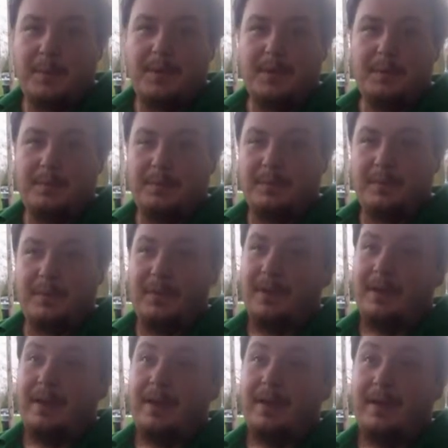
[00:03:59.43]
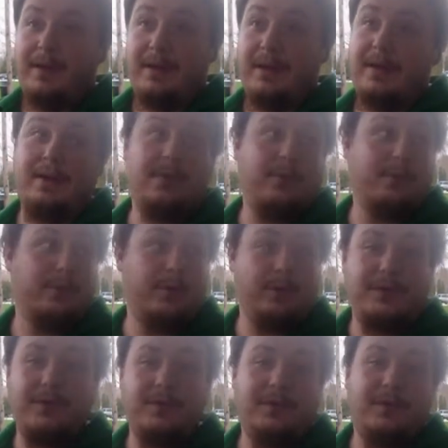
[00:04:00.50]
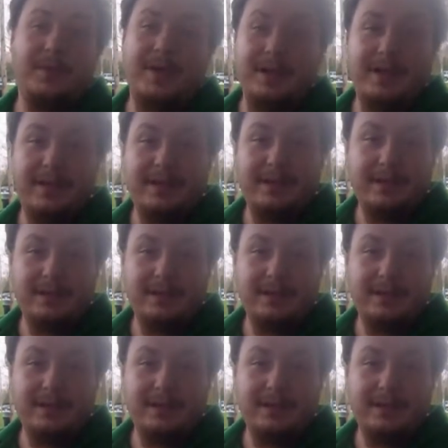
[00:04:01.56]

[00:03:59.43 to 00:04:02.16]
me a roof over my head,